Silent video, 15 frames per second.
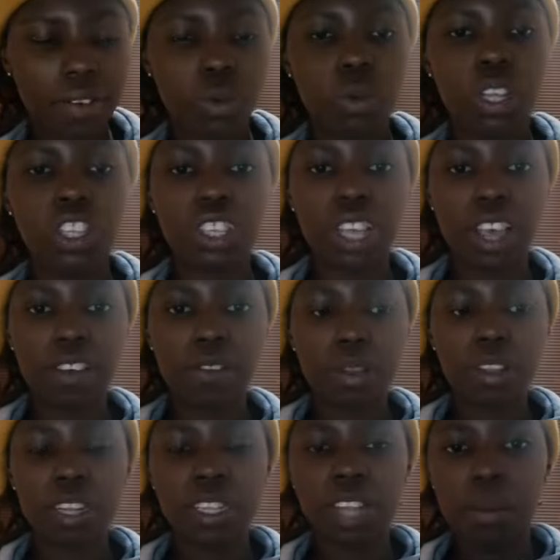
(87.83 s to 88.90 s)
which gave
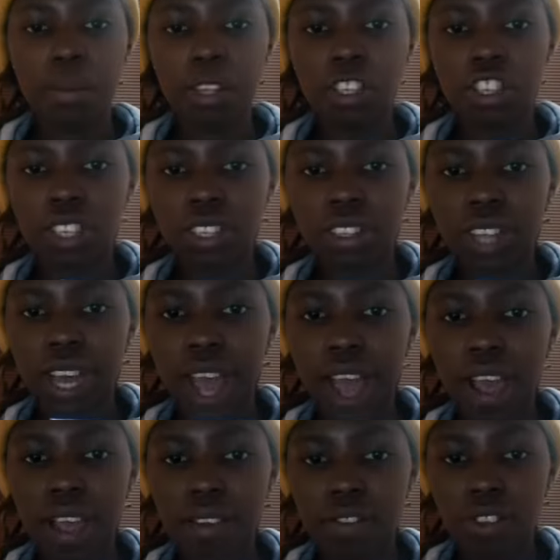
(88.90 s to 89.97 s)
me the dimensions that
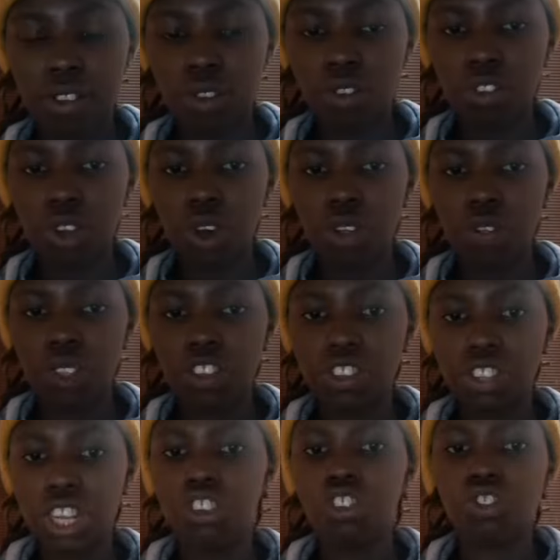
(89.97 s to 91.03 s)
I have used on
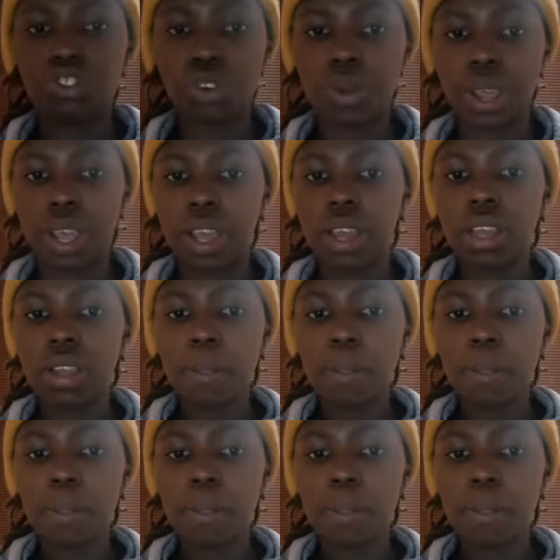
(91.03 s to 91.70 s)
this net drawing.